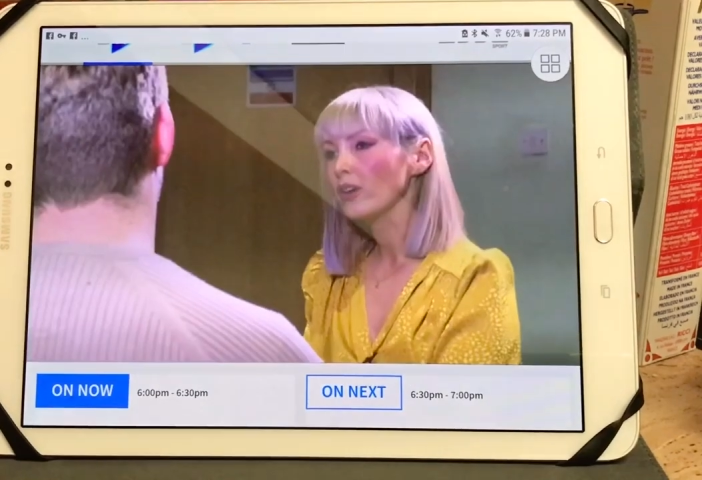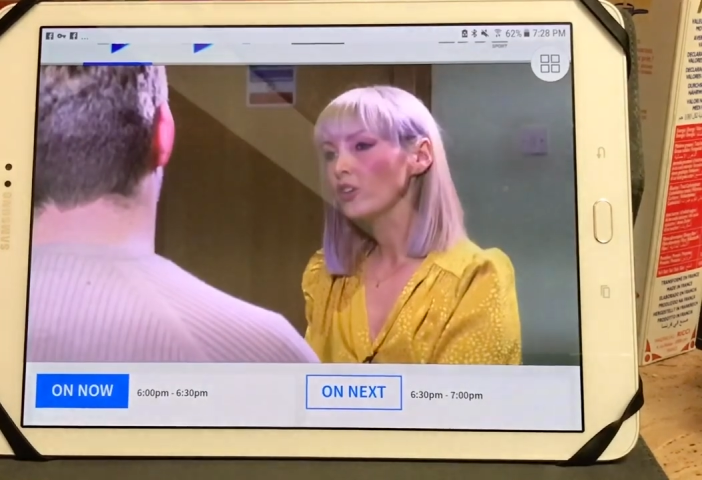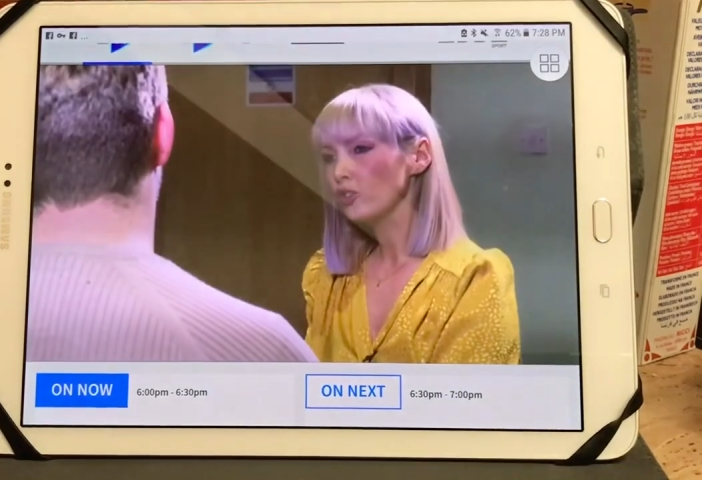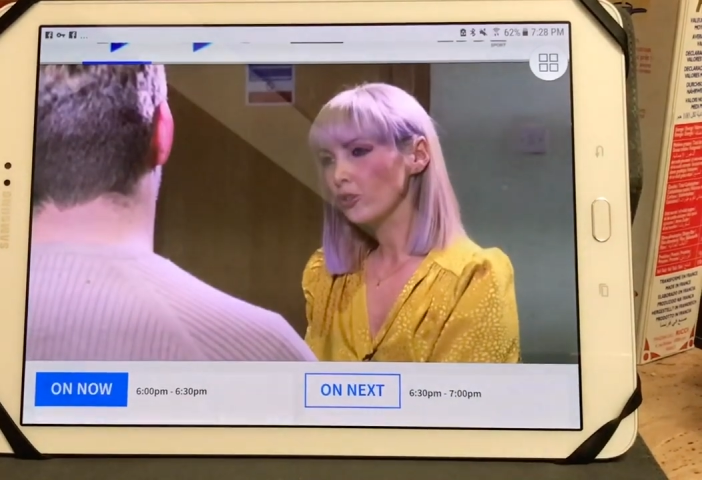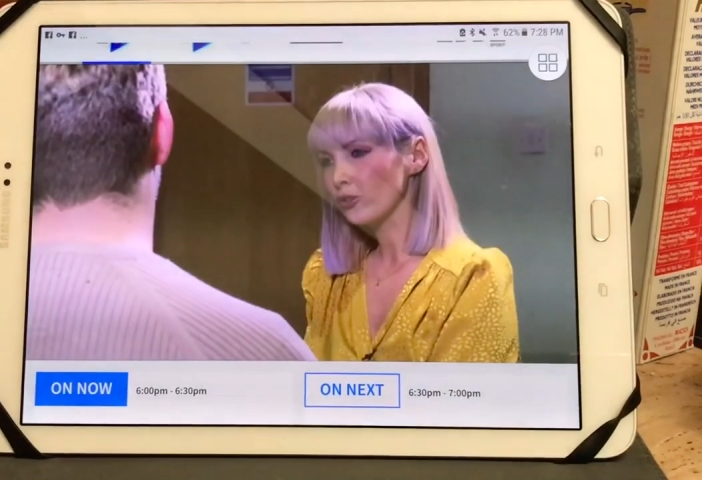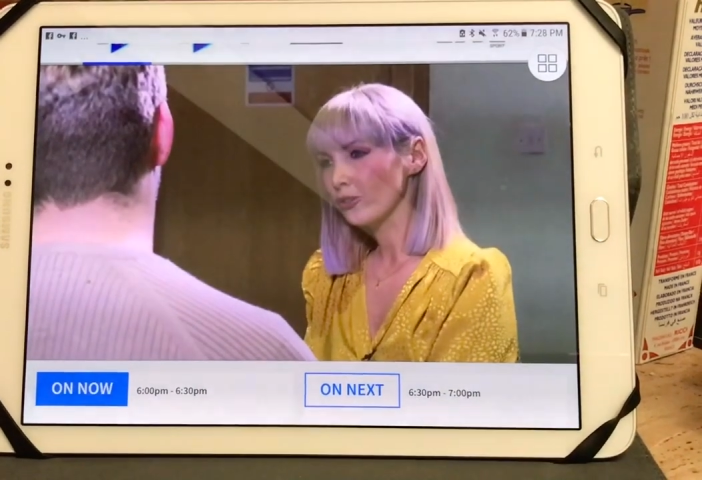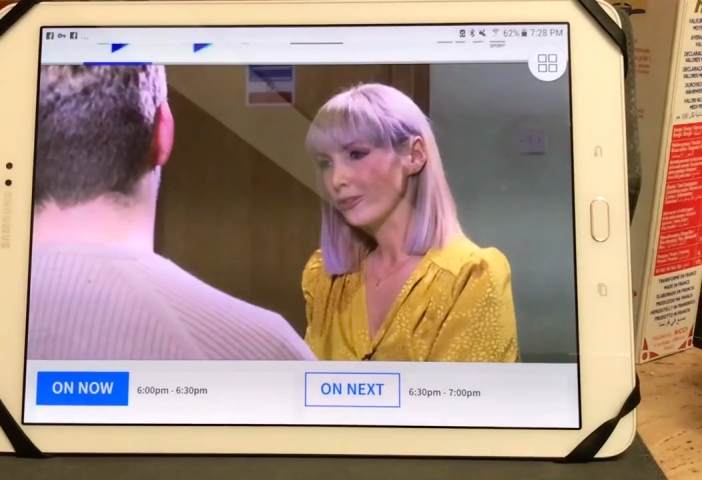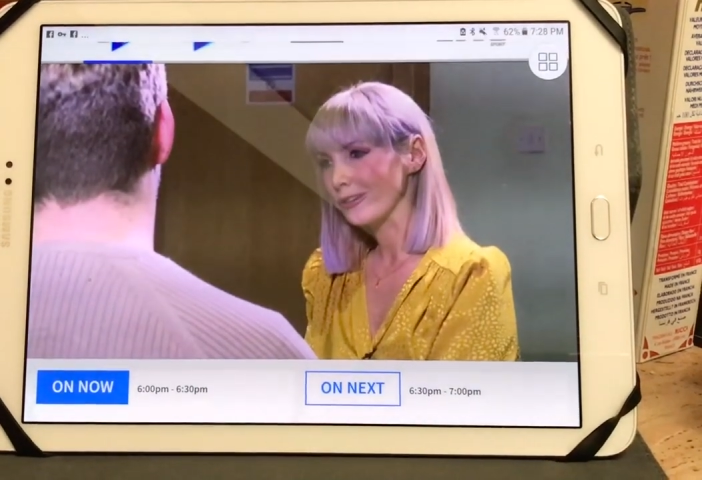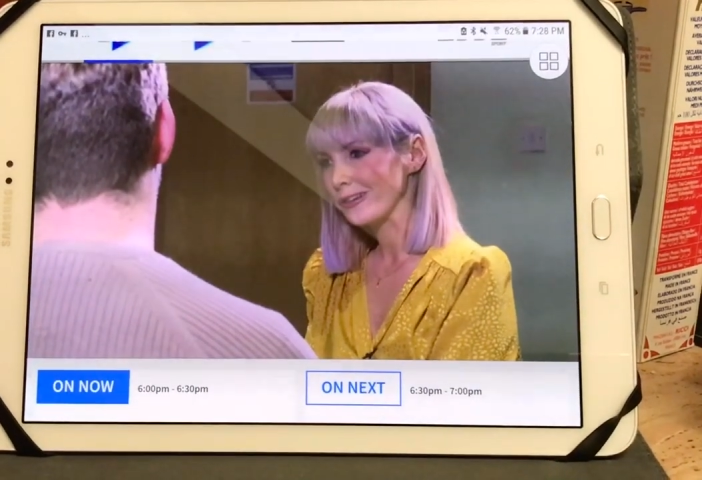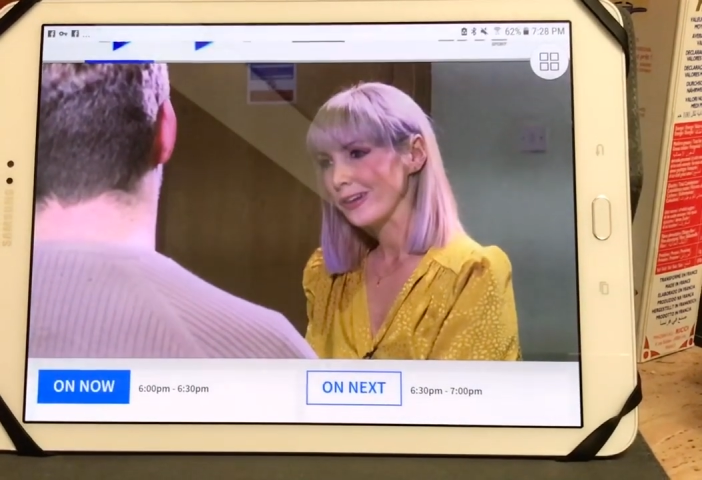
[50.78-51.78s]
it is your
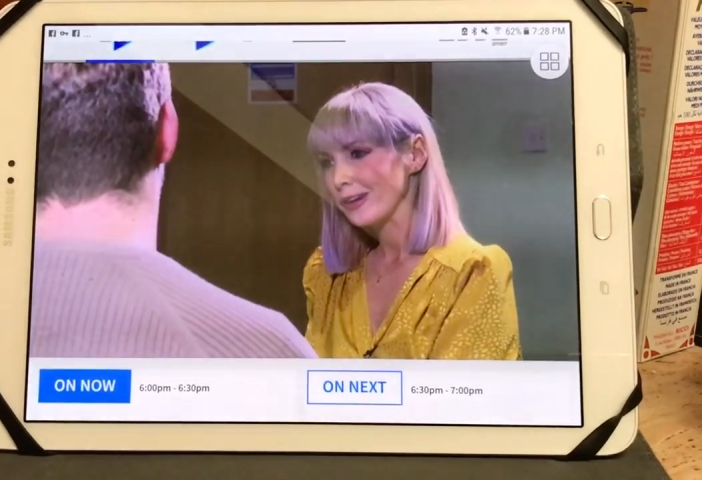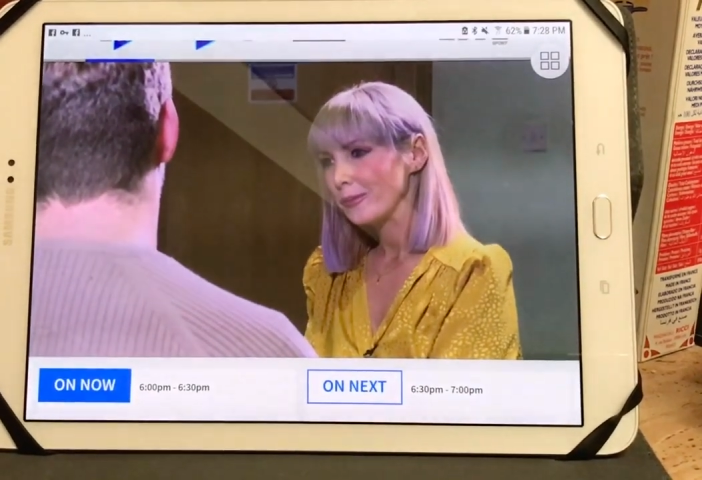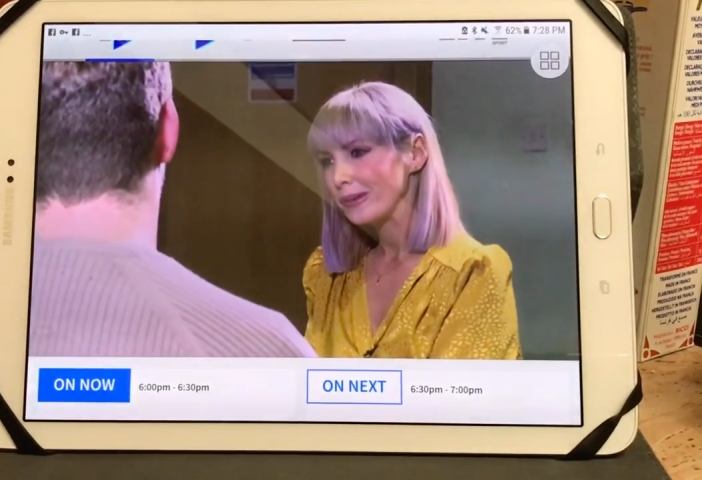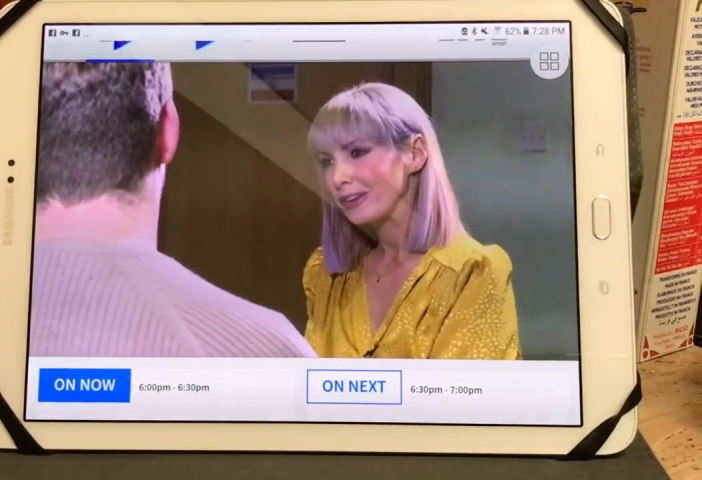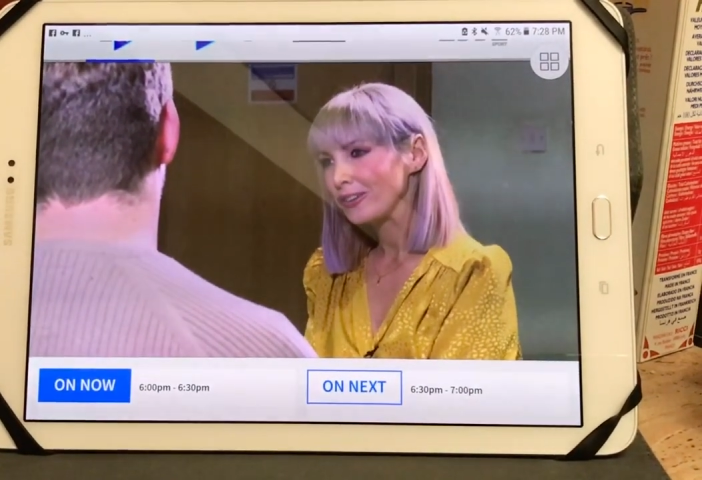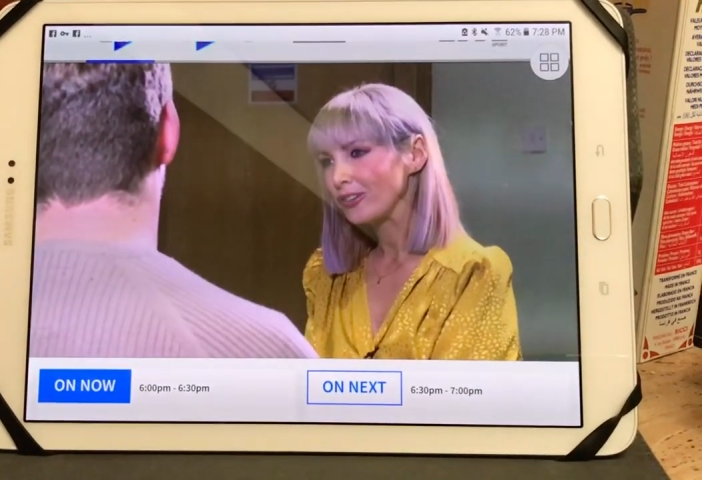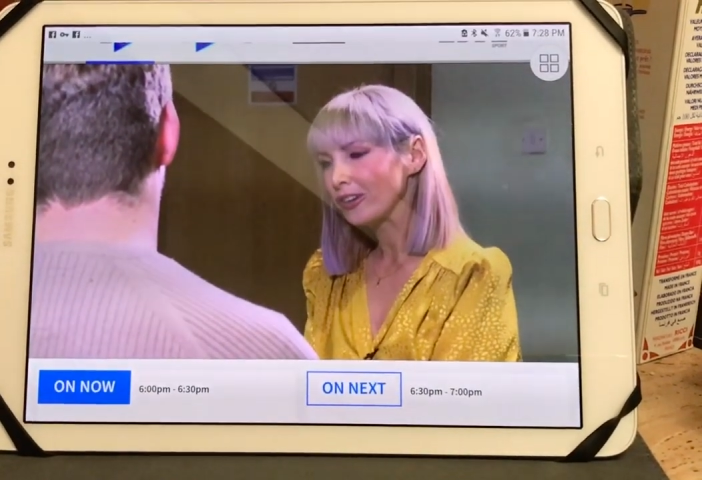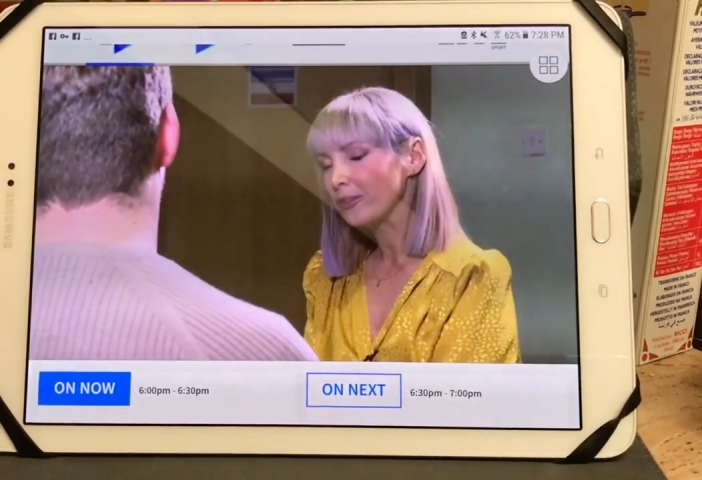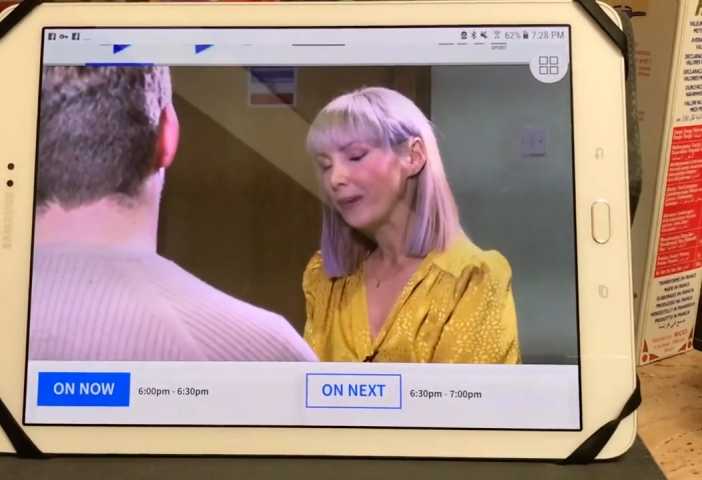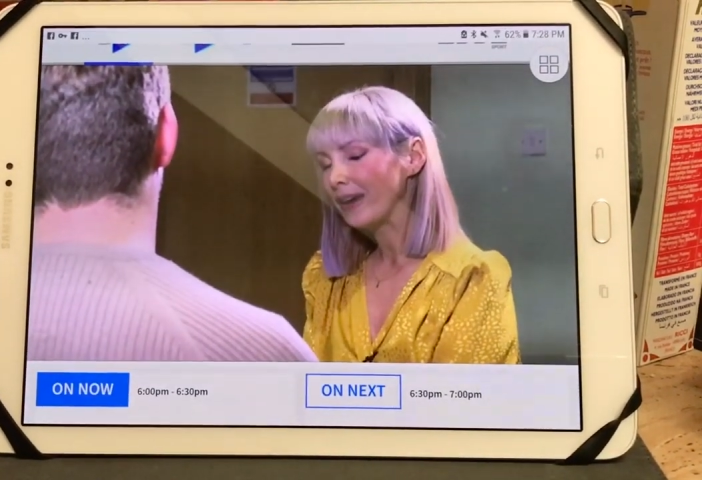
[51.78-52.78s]
tour, but you're
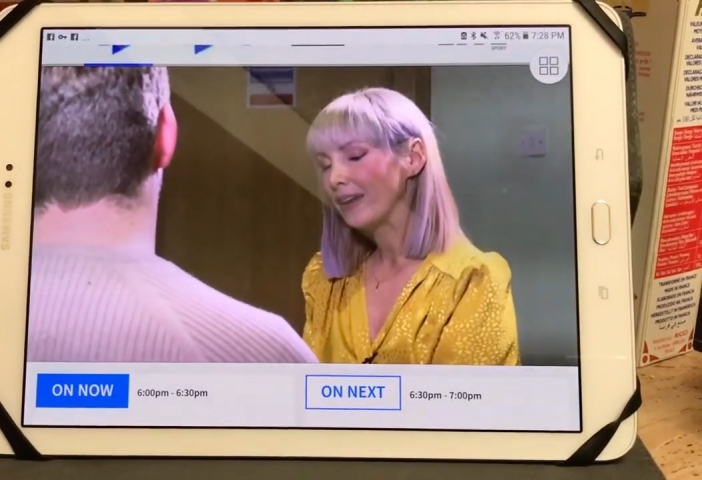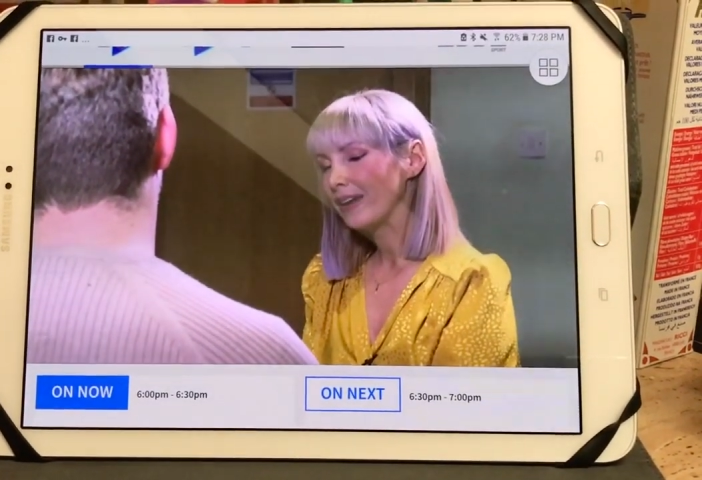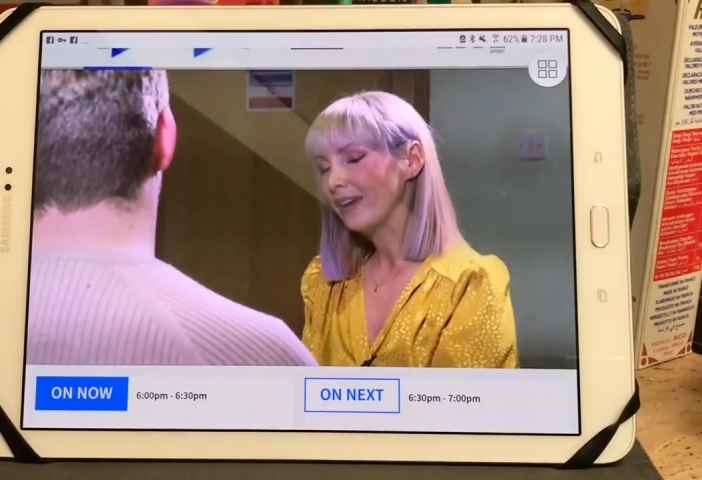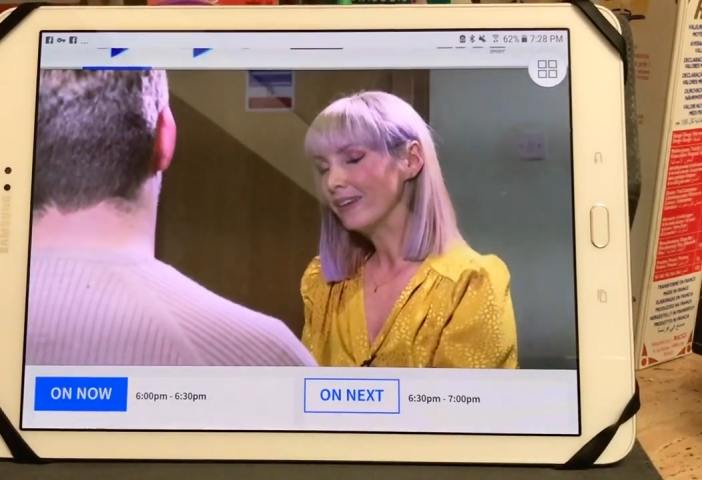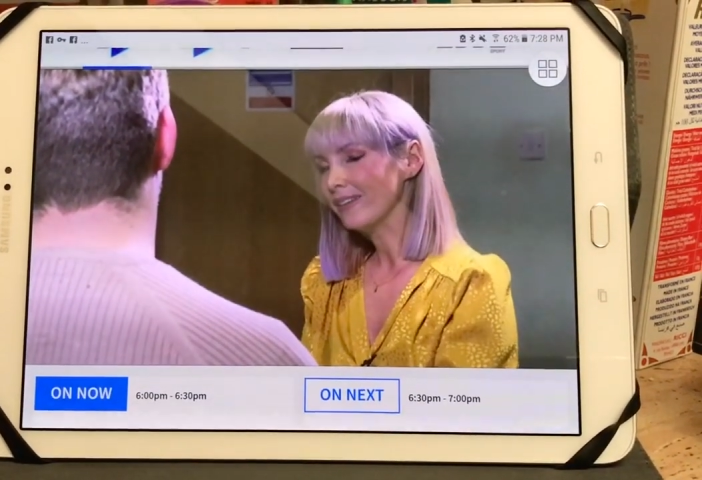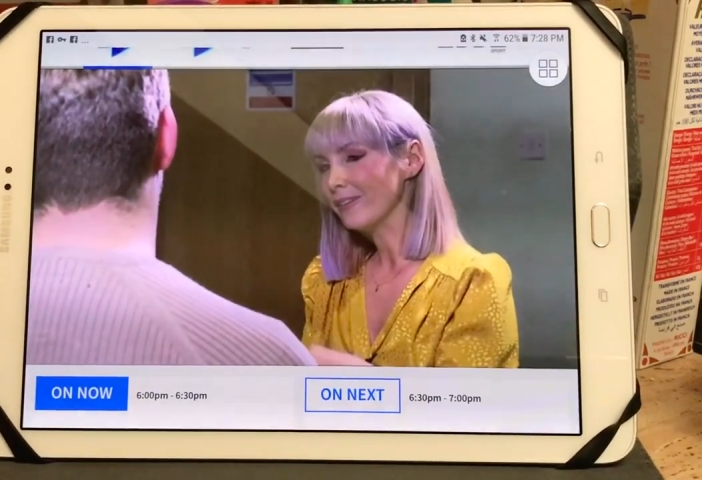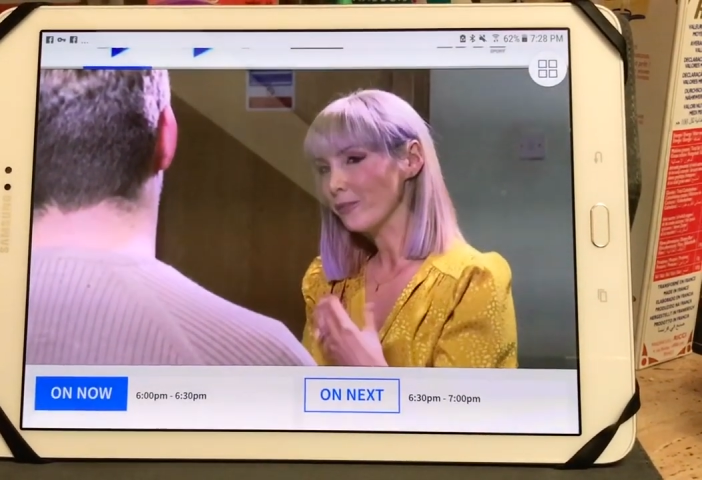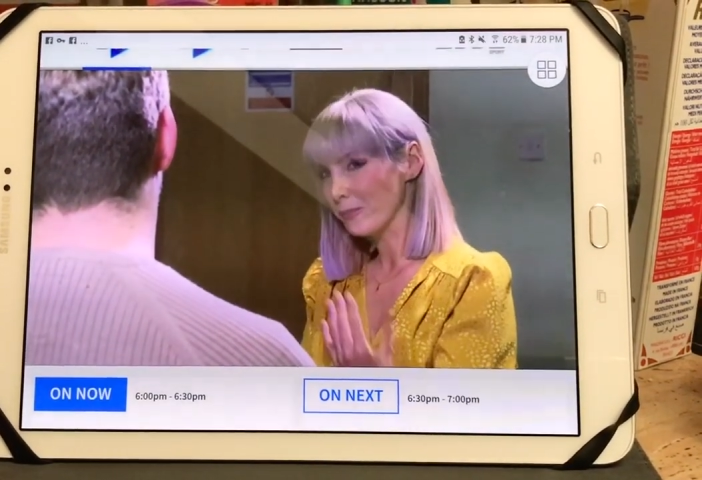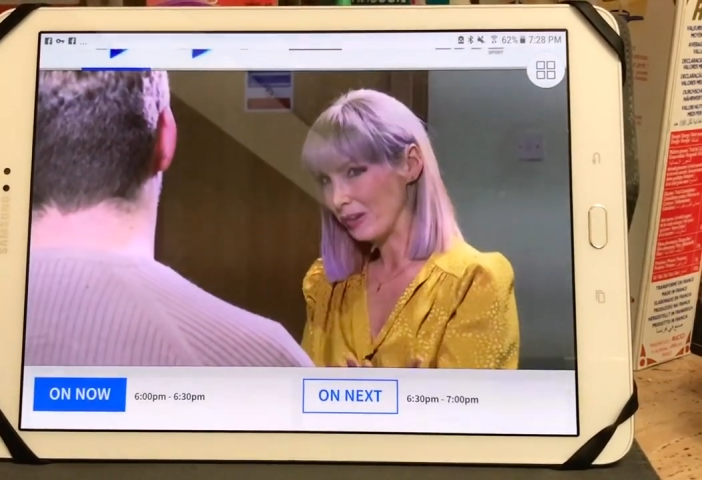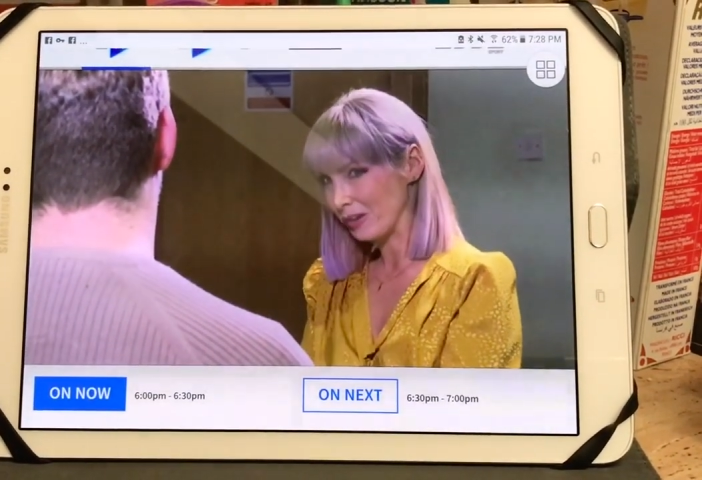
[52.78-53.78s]
joined by another
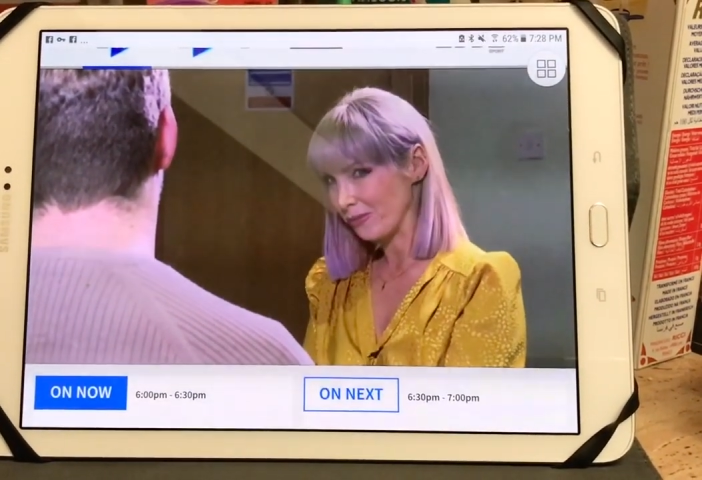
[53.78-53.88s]
familiar